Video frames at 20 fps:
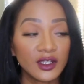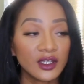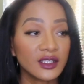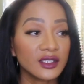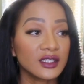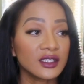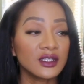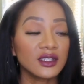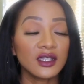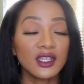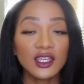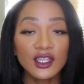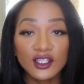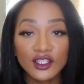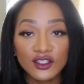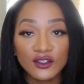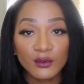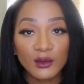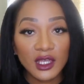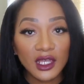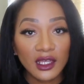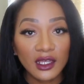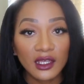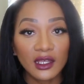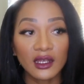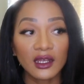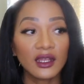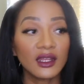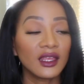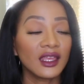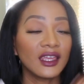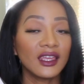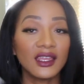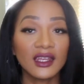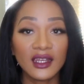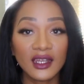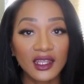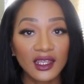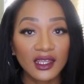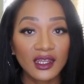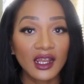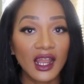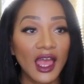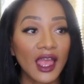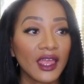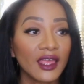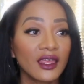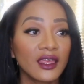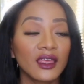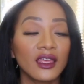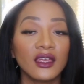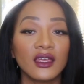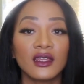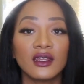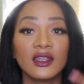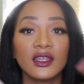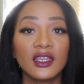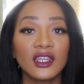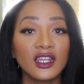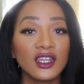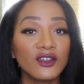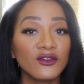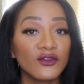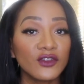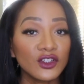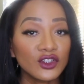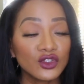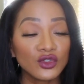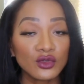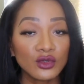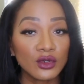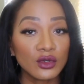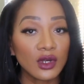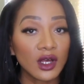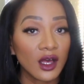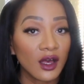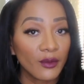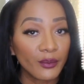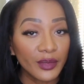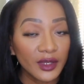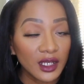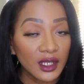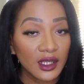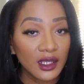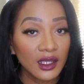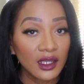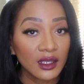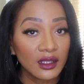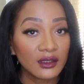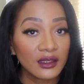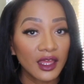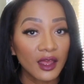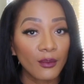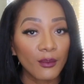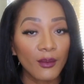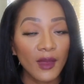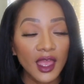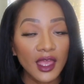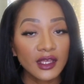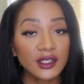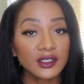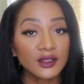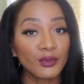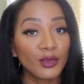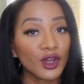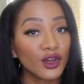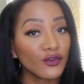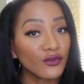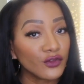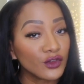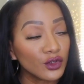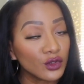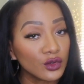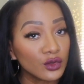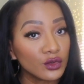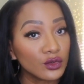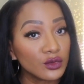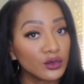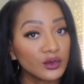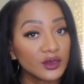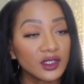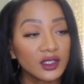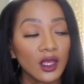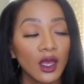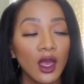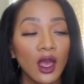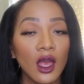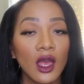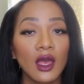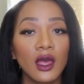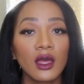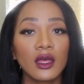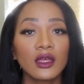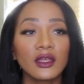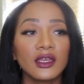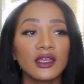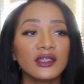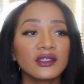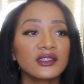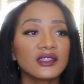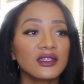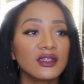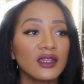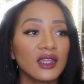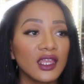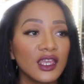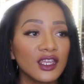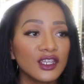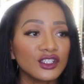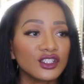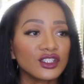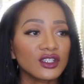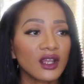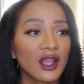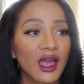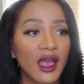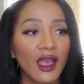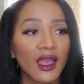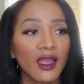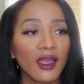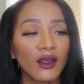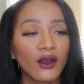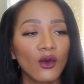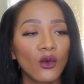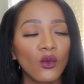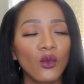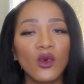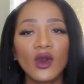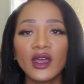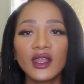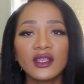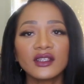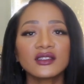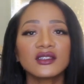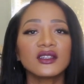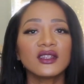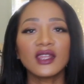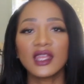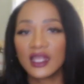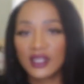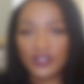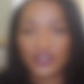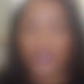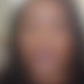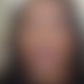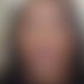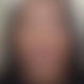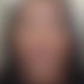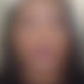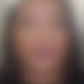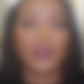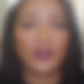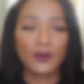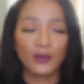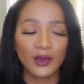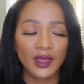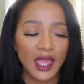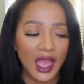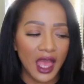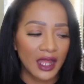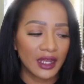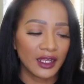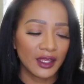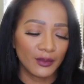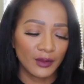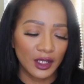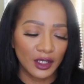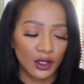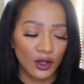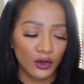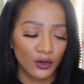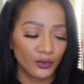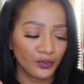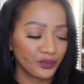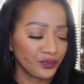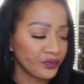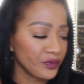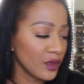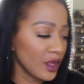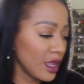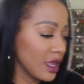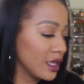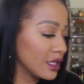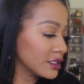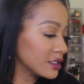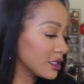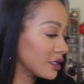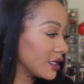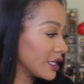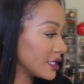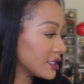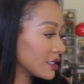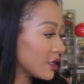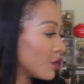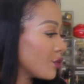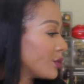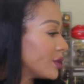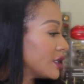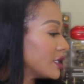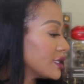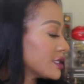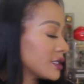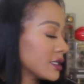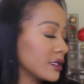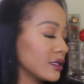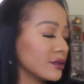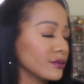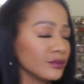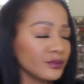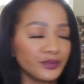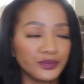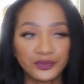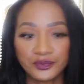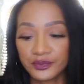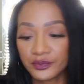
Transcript: Does niche mean indie, like an individual company that makes perfumes? Is niche like, what is niche? help me out, let me know. So let's open this up.